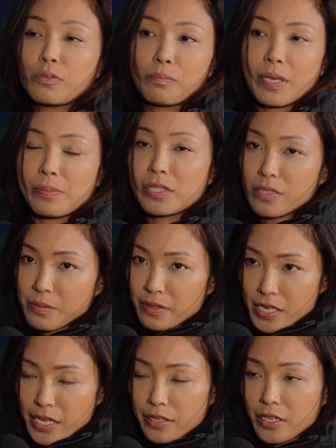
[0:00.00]
maybe some of
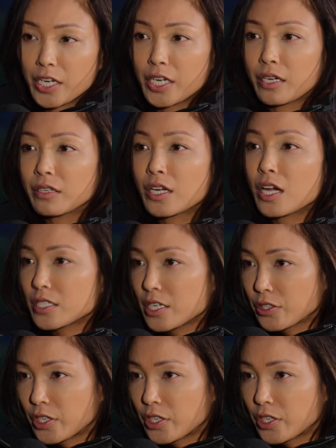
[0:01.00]
the other content